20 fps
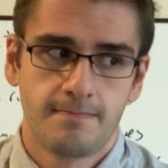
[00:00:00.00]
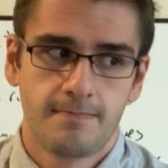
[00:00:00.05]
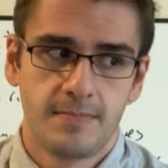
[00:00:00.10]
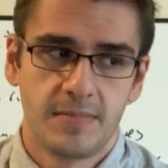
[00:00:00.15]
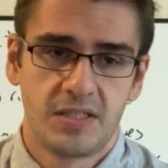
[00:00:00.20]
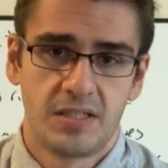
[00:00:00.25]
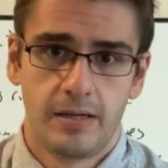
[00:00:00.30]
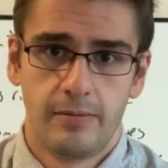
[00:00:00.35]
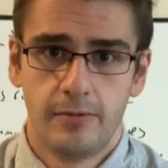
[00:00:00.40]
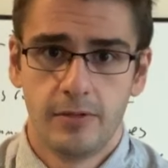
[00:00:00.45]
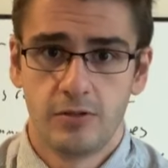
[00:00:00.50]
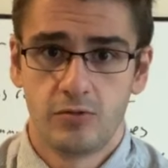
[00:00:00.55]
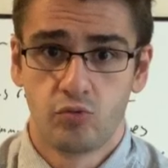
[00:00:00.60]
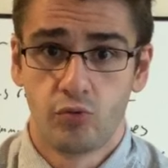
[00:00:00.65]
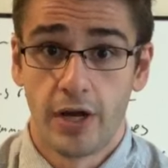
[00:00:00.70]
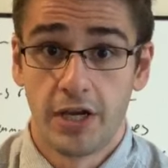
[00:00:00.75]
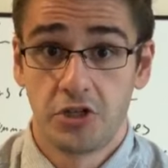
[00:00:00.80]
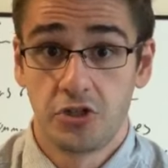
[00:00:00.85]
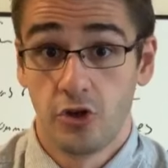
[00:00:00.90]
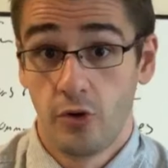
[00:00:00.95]
someone's
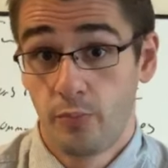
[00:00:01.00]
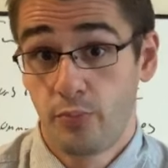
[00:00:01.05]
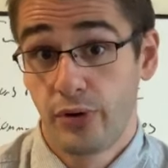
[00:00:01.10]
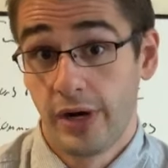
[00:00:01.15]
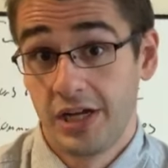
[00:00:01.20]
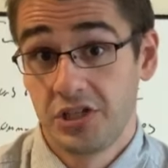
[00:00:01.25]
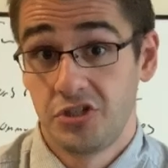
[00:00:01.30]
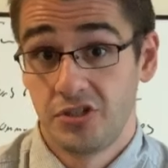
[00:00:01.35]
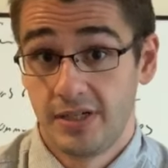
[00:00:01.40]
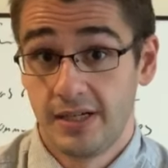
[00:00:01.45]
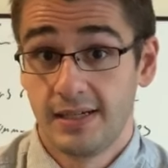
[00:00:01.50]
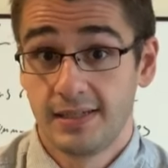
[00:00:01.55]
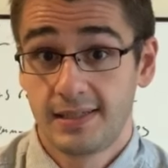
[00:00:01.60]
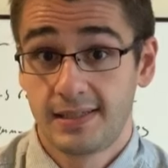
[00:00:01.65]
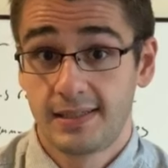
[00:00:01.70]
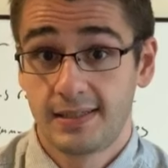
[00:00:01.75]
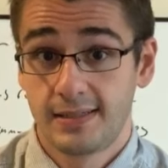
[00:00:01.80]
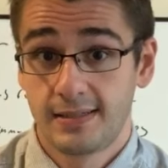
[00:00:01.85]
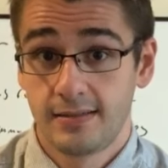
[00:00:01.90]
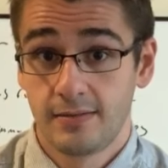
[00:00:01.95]
racial
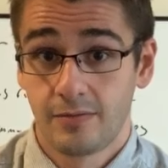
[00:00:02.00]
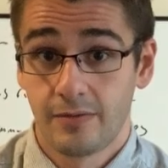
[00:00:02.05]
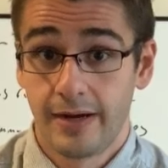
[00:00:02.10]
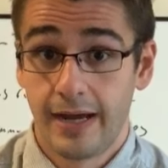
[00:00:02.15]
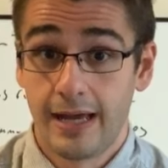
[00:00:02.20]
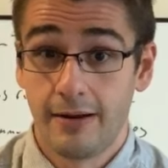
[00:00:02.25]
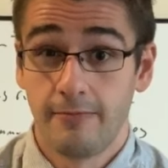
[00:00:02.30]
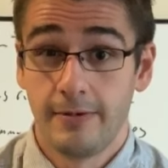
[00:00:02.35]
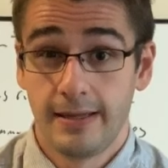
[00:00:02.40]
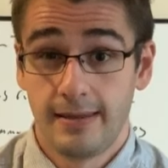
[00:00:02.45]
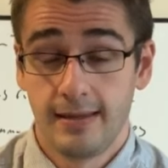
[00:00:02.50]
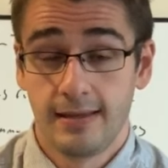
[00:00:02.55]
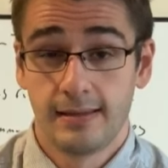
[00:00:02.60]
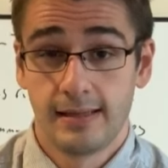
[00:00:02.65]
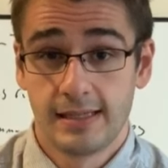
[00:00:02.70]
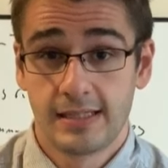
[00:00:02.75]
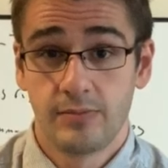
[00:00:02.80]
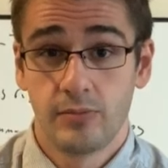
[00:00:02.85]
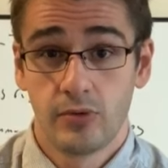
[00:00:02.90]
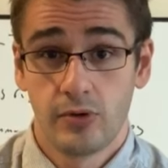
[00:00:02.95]
prejudice, right, we think
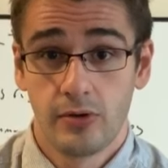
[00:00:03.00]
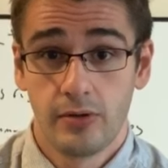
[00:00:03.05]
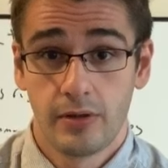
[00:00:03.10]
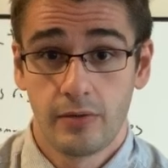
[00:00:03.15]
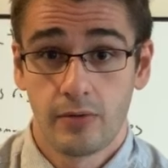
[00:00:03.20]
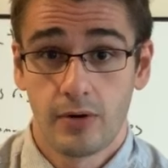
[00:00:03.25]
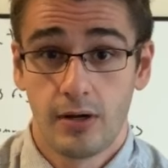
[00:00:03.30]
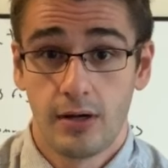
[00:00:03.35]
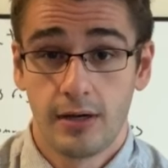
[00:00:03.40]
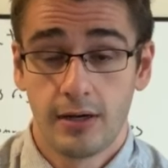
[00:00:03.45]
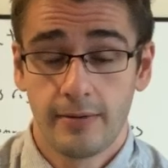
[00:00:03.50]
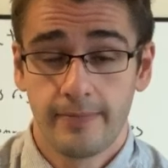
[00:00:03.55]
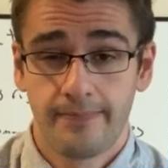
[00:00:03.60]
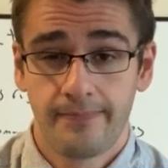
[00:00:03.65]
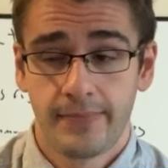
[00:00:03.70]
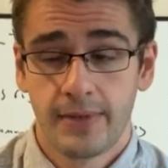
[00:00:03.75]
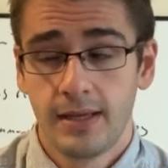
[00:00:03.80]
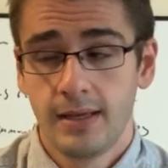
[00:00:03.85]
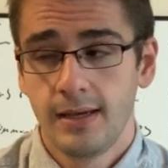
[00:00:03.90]
that's morally wrong.